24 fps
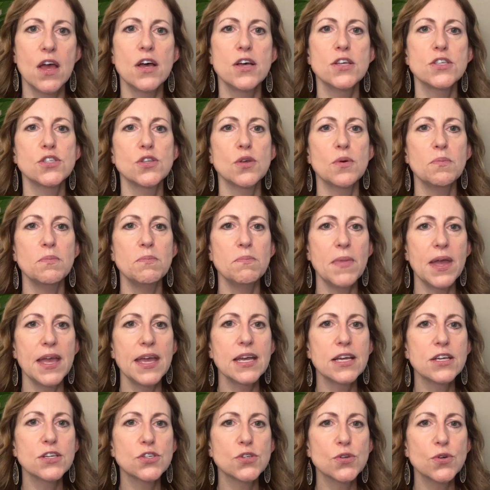So
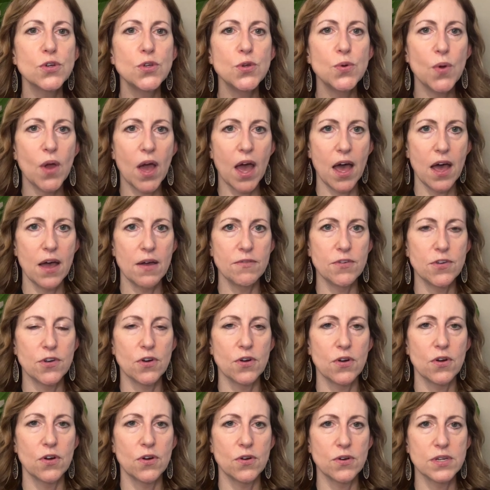make sure you have
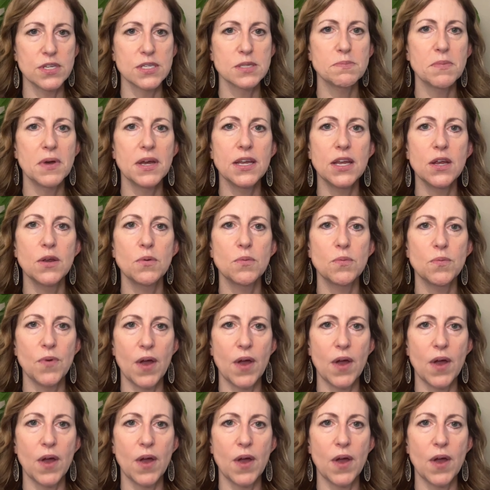your earnest money